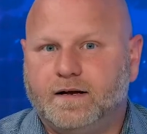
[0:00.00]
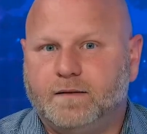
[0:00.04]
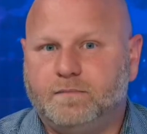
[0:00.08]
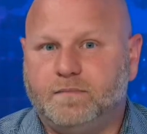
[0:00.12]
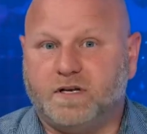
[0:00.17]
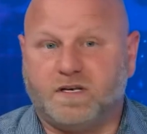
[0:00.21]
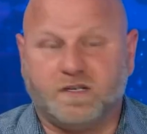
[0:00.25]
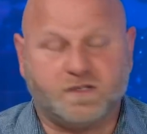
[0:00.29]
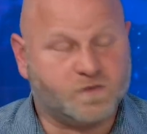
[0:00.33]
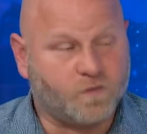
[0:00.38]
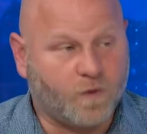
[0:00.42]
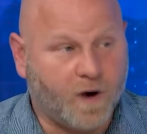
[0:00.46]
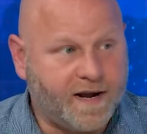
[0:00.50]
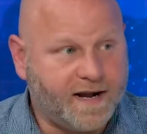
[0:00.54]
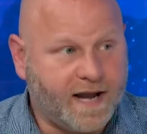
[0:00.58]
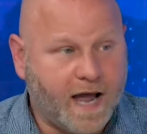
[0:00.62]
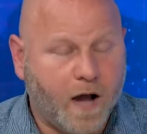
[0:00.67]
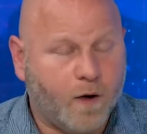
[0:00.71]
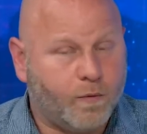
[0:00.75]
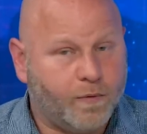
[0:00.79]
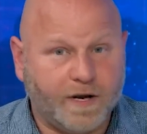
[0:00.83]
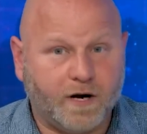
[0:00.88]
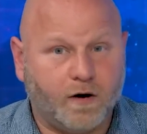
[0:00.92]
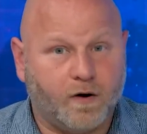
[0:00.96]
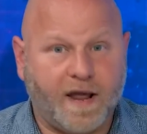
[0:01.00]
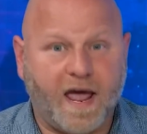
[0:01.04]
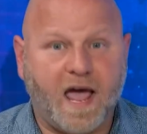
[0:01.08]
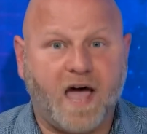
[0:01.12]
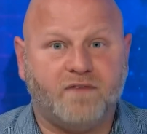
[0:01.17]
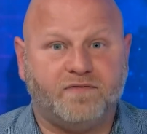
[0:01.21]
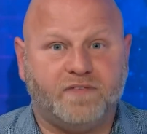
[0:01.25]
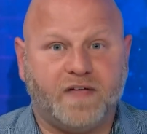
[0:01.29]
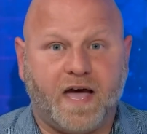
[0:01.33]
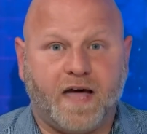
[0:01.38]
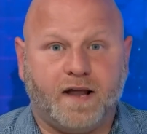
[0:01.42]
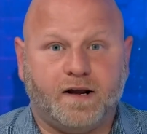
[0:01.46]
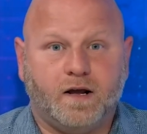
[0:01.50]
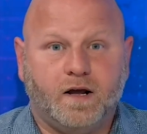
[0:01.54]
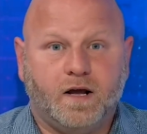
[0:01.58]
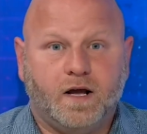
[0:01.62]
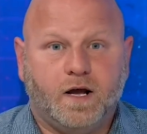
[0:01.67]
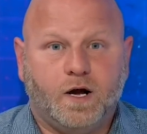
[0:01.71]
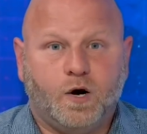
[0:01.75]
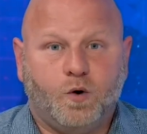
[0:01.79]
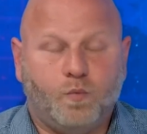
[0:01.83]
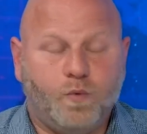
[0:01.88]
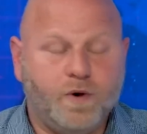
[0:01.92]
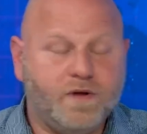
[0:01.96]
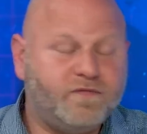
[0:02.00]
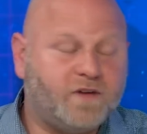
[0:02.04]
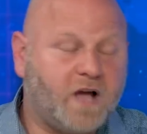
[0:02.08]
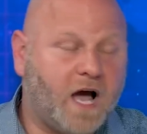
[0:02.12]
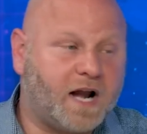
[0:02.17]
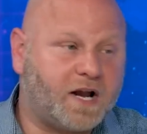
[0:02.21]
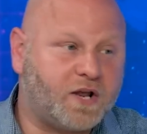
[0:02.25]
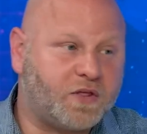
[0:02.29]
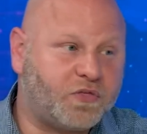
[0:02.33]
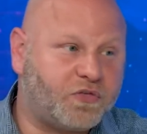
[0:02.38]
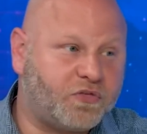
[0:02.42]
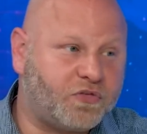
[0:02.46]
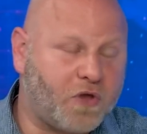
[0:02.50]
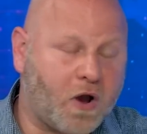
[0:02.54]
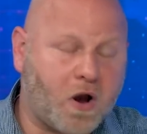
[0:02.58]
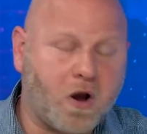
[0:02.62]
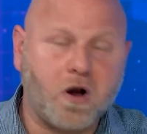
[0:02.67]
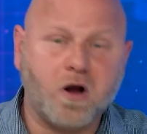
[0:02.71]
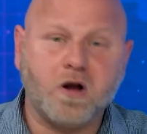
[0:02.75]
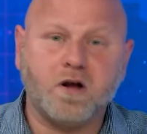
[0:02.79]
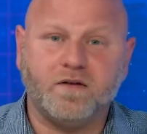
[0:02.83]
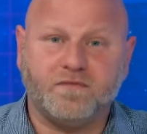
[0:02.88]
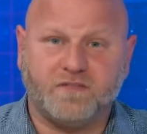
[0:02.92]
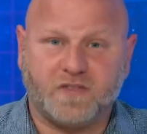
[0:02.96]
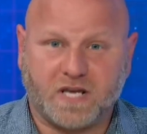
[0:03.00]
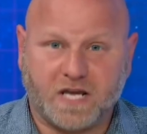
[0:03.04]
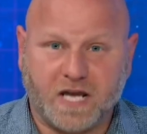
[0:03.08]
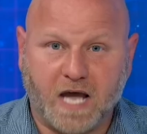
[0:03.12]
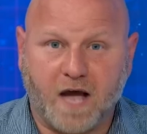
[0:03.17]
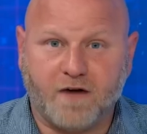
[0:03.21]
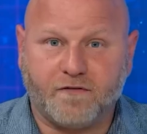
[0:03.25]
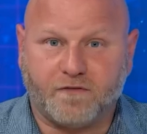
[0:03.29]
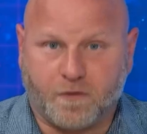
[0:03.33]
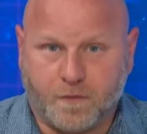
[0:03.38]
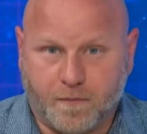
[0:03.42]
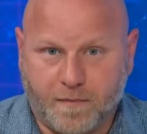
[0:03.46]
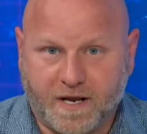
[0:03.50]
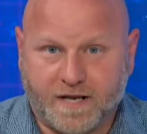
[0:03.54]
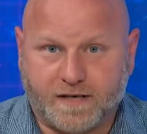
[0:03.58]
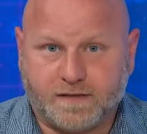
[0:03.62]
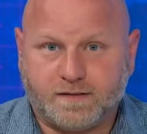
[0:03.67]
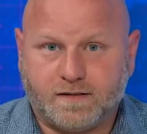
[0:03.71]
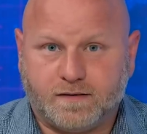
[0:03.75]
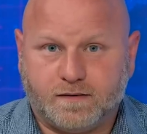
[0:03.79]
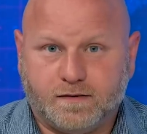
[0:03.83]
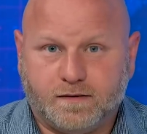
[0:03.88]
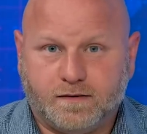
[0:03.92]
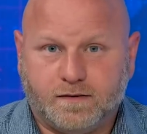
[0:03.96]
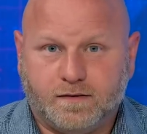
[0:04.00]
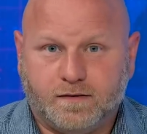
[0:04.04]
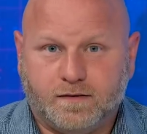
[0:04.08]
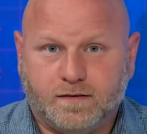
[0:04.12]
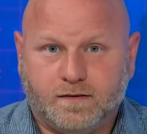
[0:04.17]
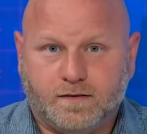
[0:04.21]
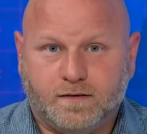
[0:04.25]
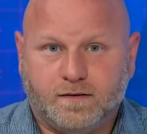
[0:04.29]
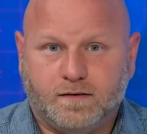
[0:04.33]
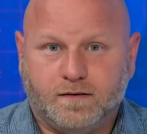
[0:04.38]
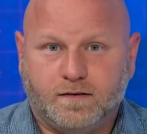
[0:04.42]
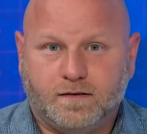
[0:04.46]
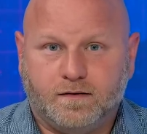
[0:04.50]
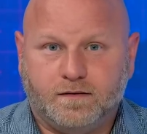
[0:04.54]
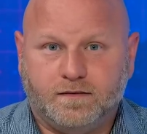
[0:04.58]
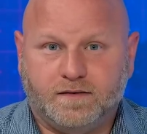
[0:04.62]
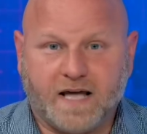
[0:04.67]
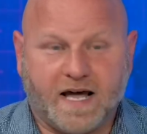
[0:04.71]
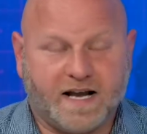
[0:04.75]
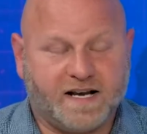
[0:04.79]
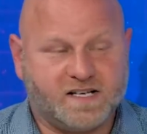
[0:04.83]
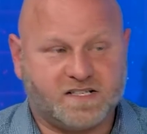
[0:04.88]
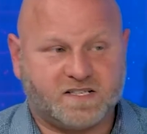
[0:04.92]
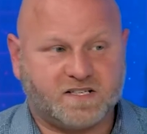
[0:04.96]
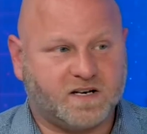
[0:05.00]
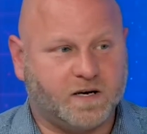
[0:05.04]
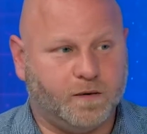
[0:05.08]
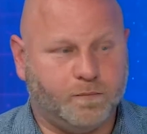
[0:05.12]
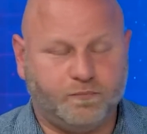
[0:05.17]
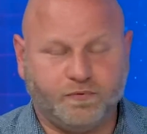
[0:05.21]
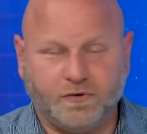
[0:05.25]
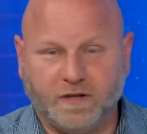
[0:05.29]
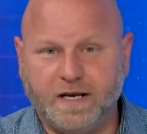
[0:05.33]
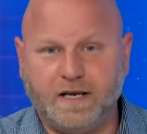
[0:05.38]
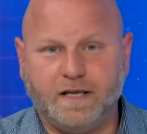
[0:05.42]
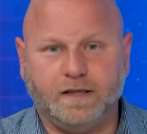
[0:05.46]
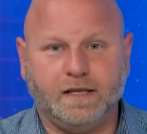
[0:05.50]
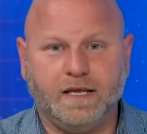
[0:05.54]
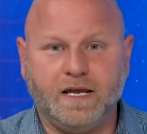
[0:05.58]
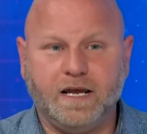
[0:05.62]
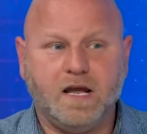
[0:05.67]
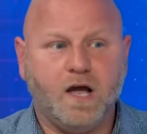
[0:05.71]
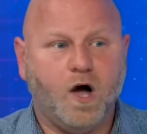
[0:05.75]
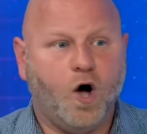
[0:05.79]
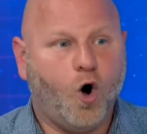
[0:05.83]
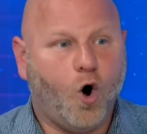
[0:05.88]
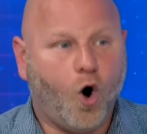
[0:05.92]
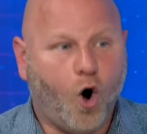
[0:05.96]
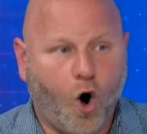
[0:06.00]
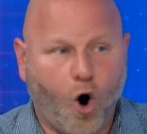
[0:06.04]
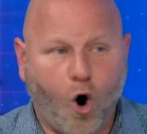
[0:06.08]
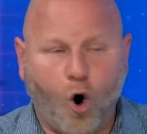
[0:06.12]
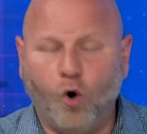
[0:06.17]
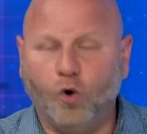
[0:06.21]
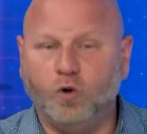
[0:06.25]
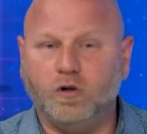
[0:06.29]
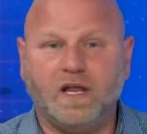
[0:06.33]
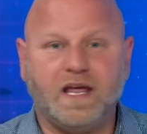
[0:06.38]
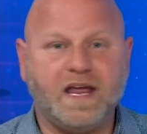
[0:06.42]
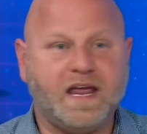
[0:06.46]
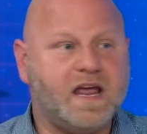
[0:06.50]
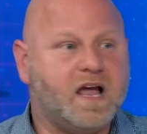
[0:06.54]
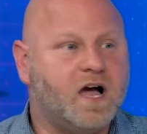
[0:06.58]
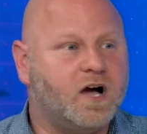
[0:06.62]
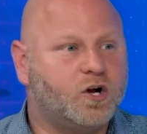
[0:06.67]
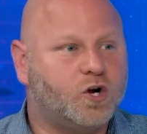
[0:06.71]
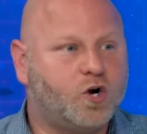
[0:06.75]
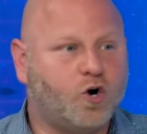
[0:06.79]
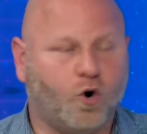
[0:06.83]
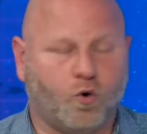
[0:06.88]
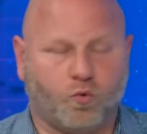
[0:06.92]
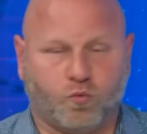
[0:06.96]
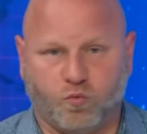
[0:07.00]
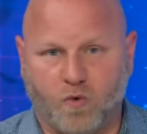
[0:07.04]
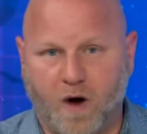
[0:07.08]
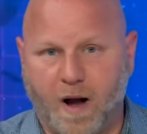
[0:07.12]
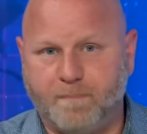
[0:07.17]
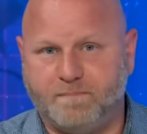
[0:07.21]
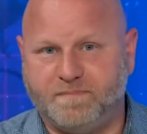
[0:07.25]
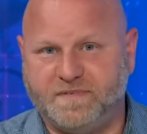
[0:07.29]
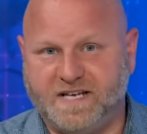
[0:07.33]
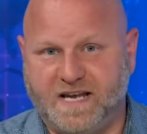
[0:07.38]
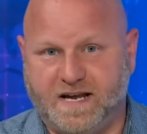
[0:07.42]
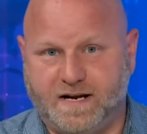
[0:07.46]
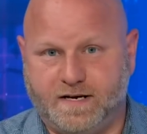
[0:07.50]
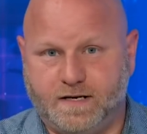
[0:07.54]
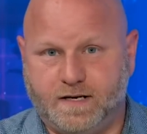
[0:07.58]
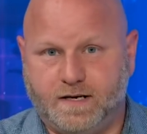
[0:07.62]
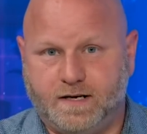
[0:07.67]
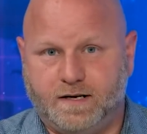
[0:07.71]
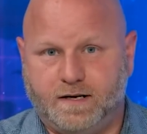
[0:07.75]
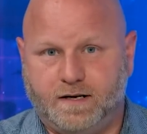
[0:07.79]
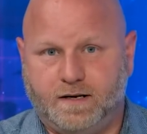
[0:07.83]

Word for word: Because right now we don't have that. We've got a third of the government that is completely, wholly corrupted.